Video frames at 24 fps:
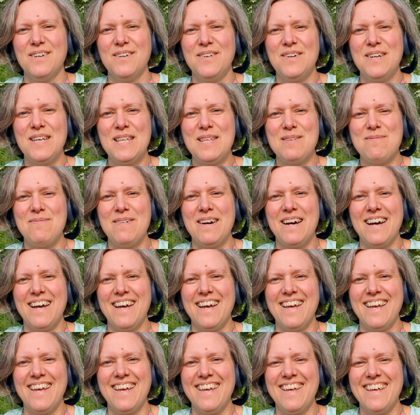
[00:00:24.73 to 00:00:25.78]
with
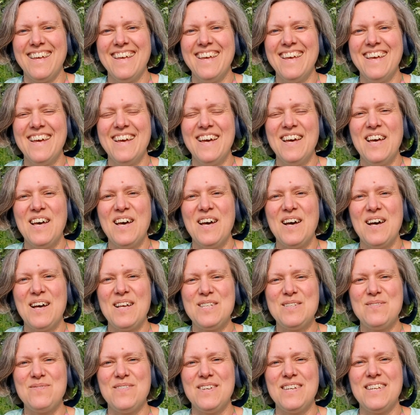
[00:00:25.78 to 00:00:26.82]
my
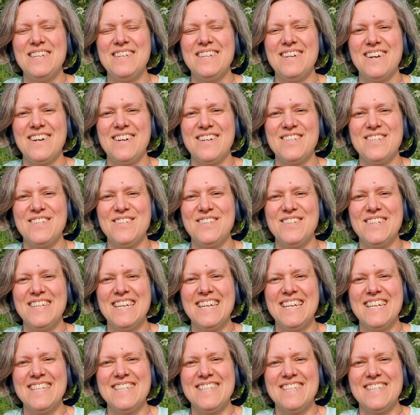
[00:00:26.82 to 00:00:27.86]
husband, our two
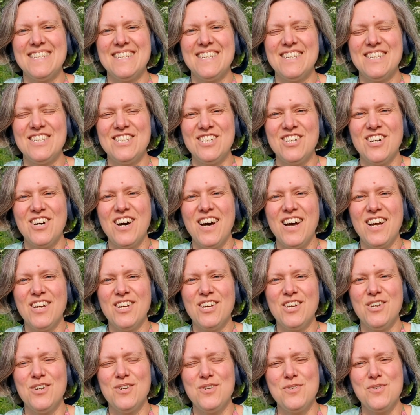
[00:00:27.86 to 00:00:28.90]
kids and a
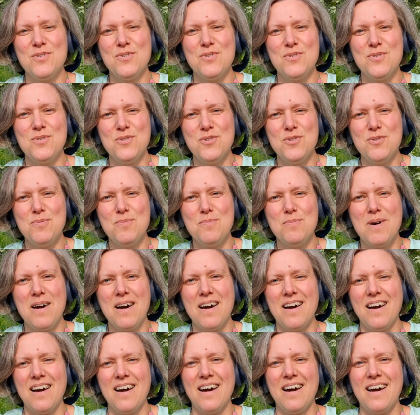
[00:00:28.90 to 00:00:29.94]
dog whom
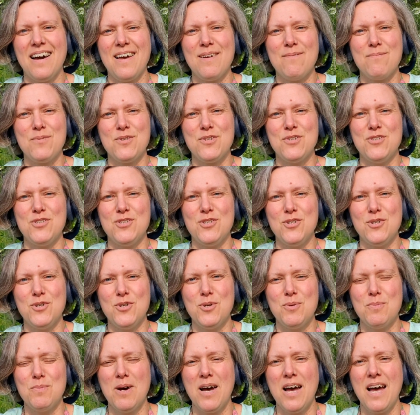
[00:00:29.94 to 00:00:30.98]
I
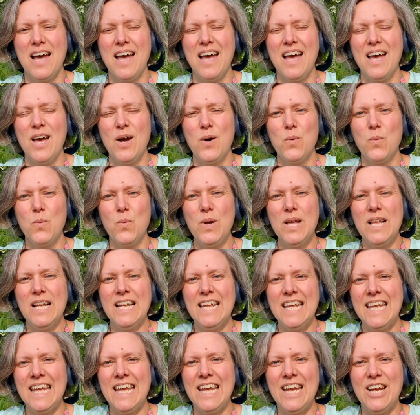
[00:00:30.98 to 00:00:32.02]
presume
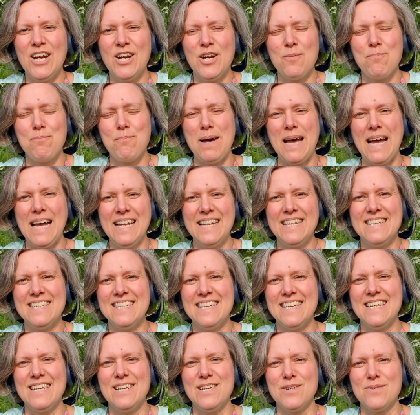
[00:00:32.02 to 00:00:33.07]
will hear
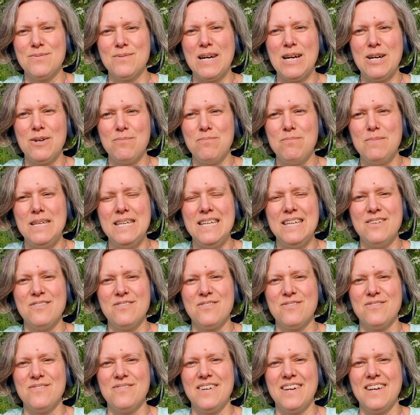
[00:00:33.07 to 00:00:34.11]
panting around me
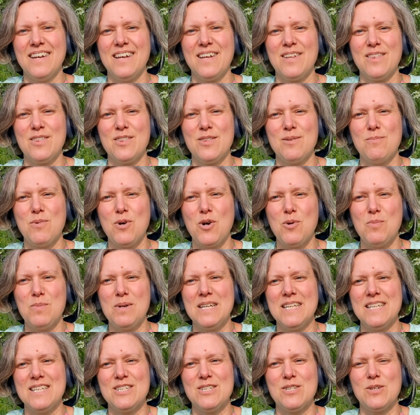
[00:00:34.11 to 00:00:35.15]
at the
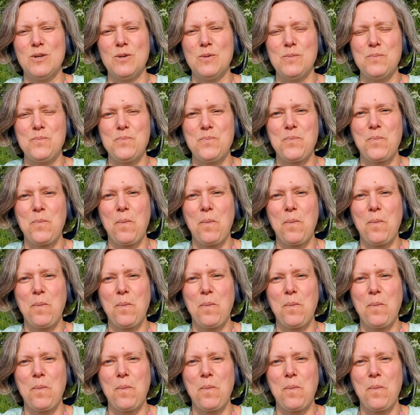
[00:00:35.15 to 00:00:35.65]
moment. So